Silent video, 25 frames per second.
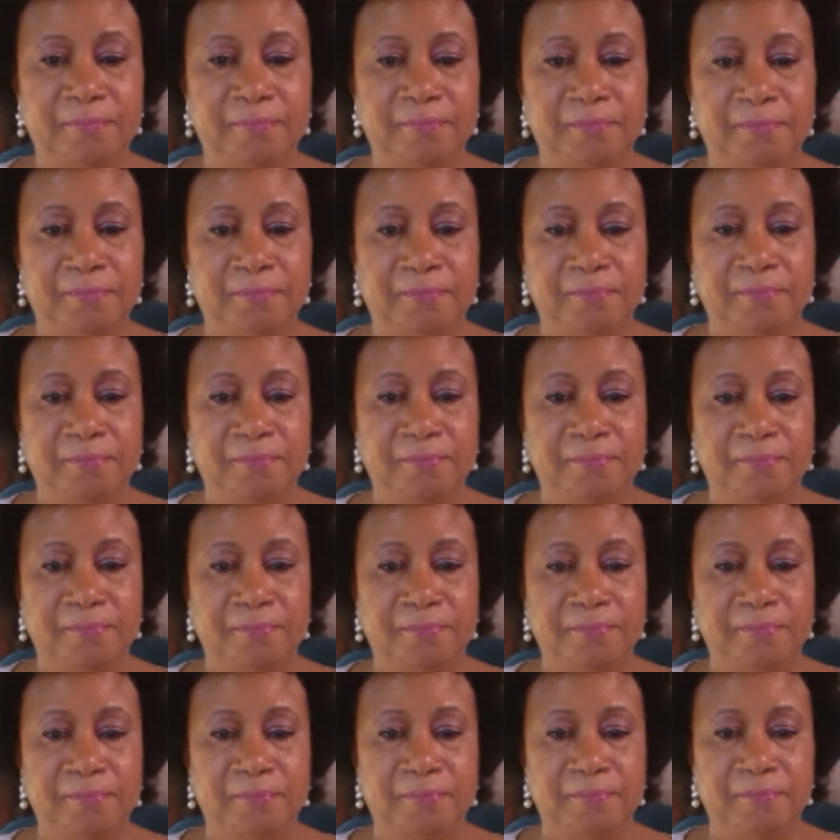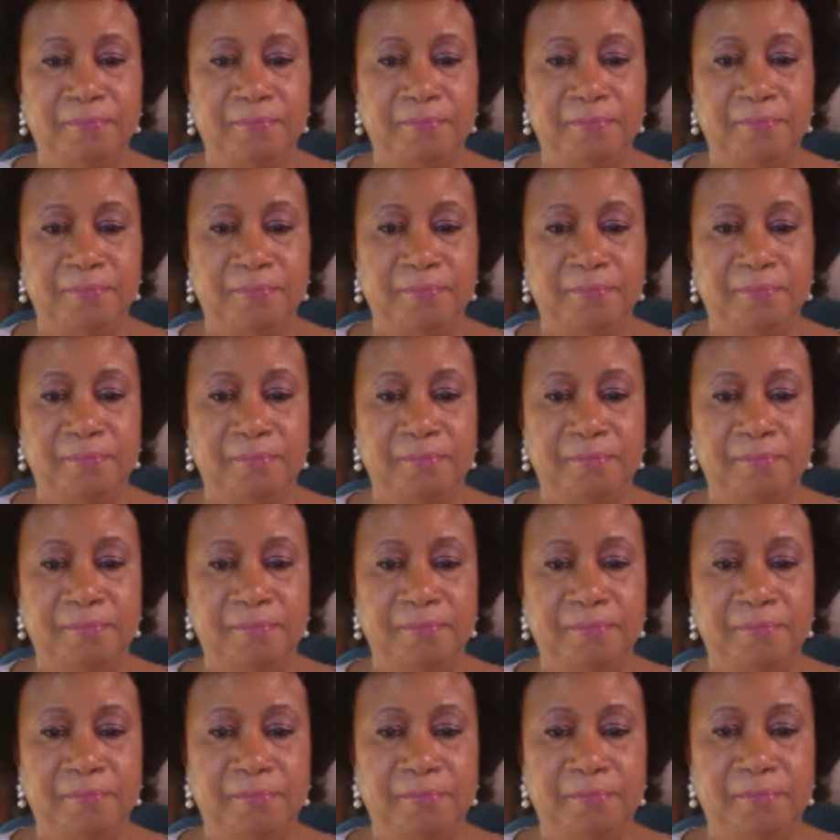
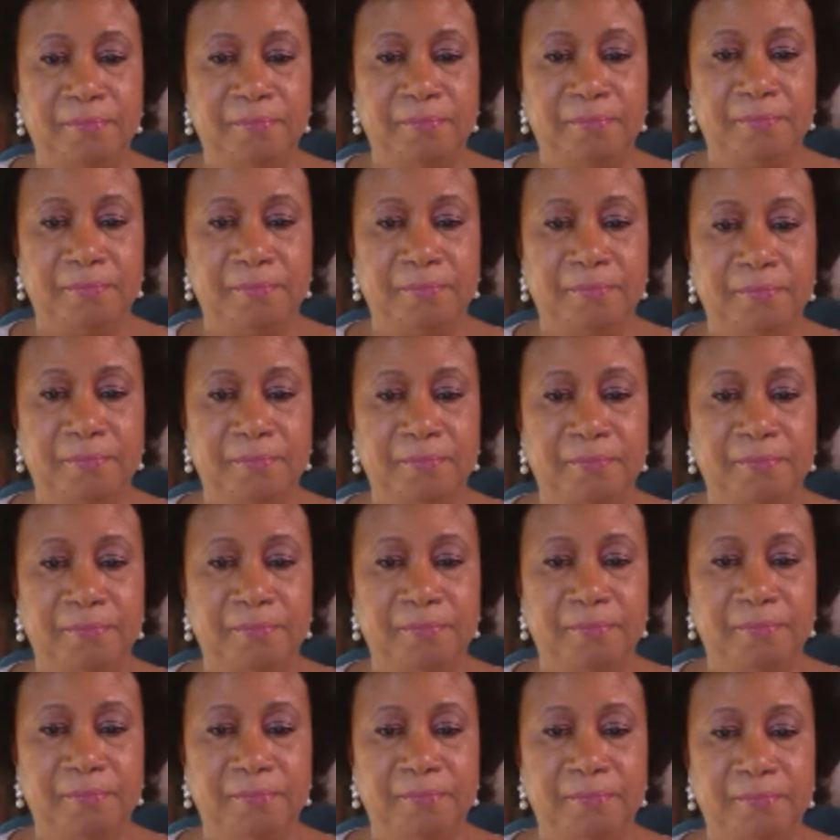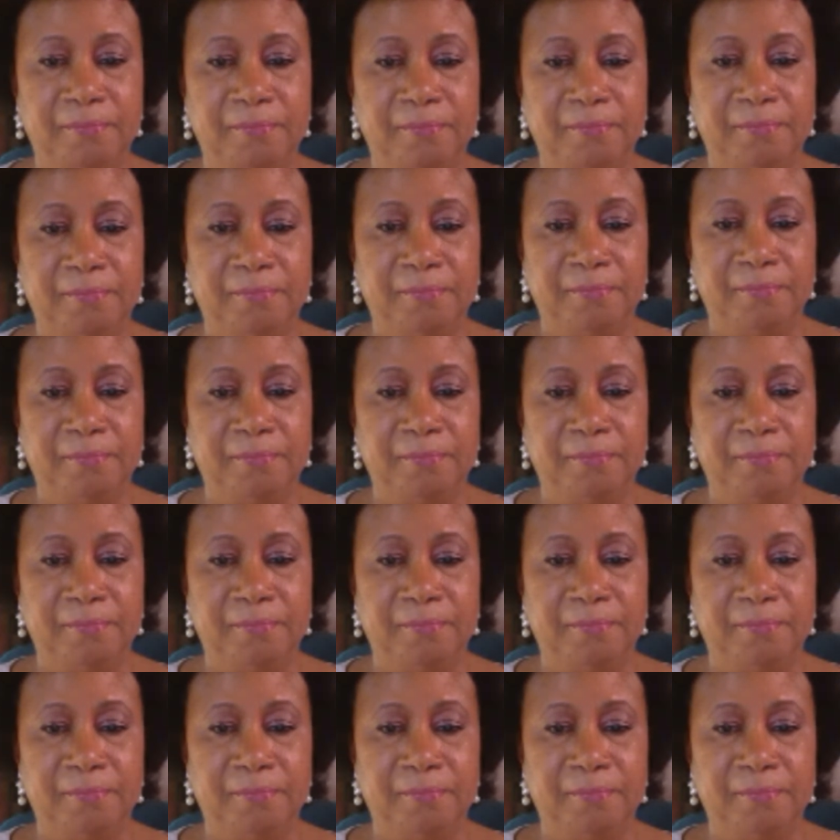This person isn't speaking.